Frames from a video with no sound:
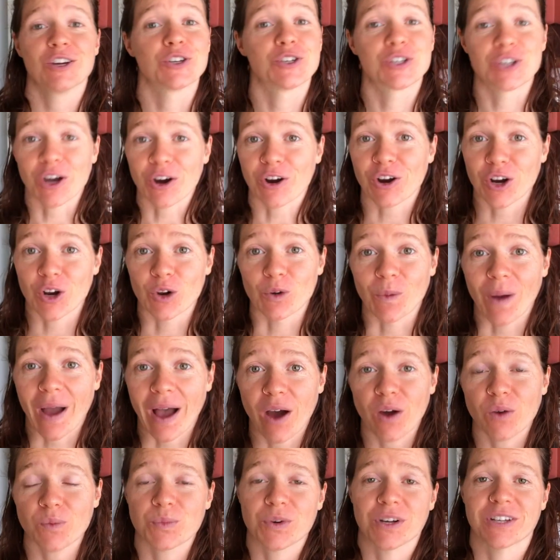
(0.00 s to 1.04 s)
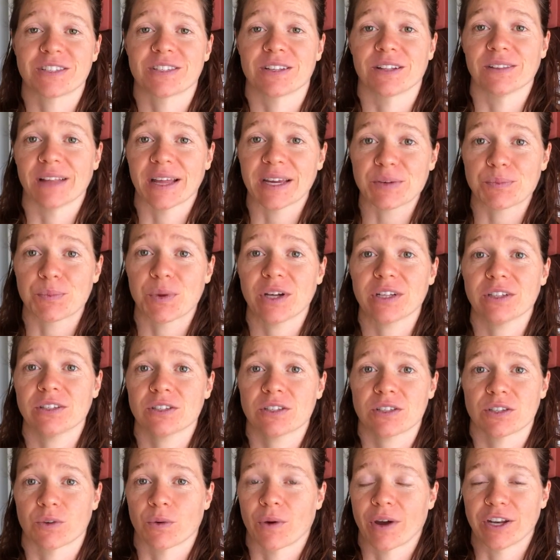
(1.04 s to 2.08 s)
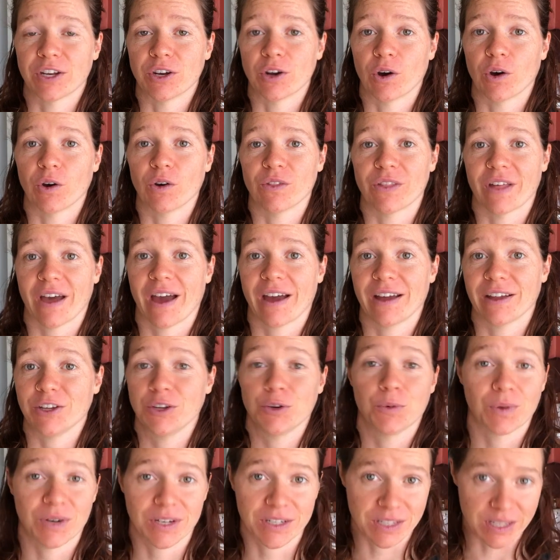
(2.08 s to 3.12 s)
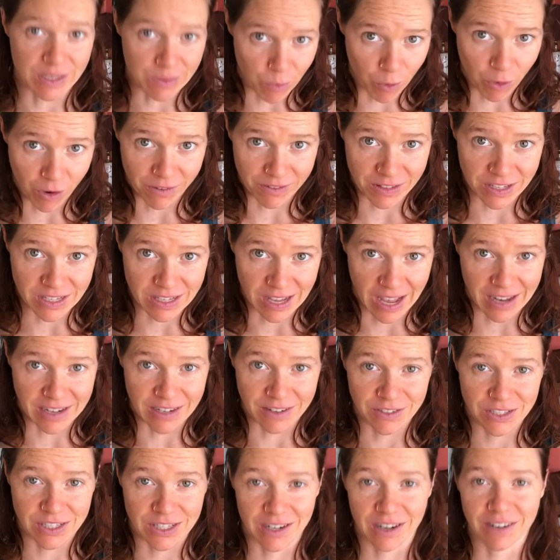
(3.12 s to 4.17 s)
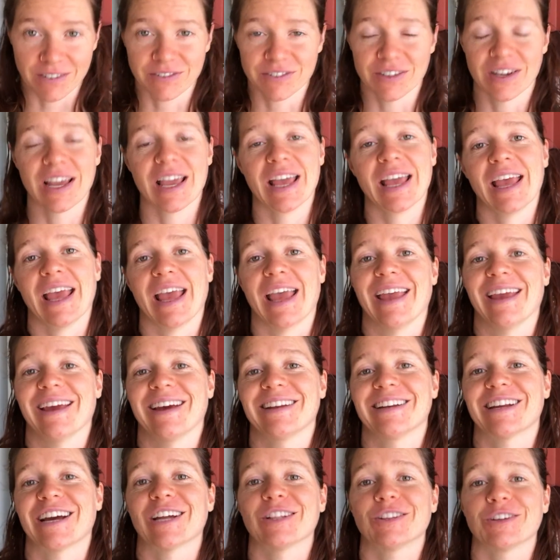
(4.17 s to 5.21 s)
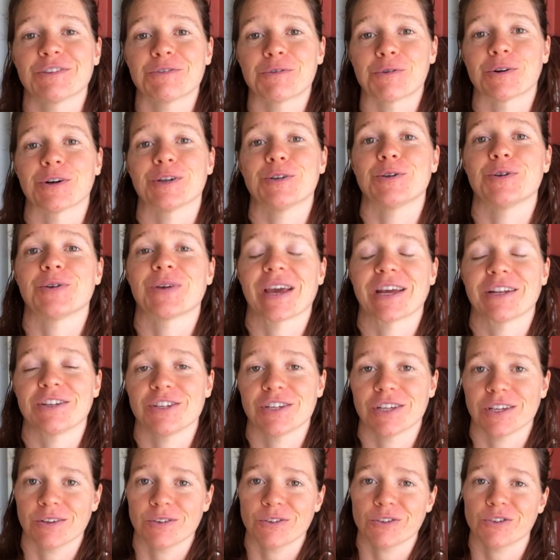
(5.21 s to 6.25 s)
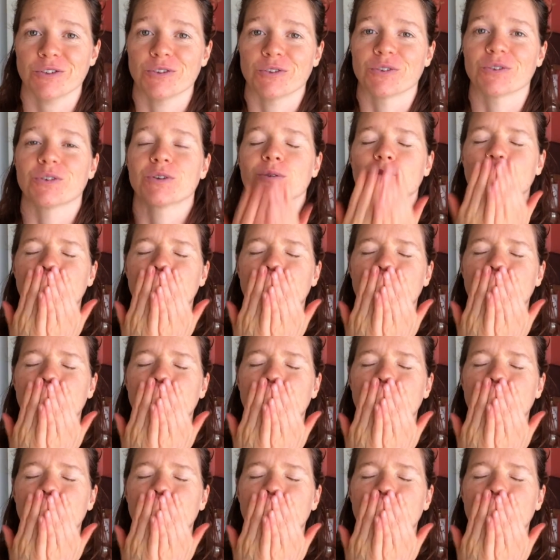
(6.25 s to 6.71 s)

share it around, press the like button so I know that you want to see more of this kind of stuff. And I look forward to catching you soon.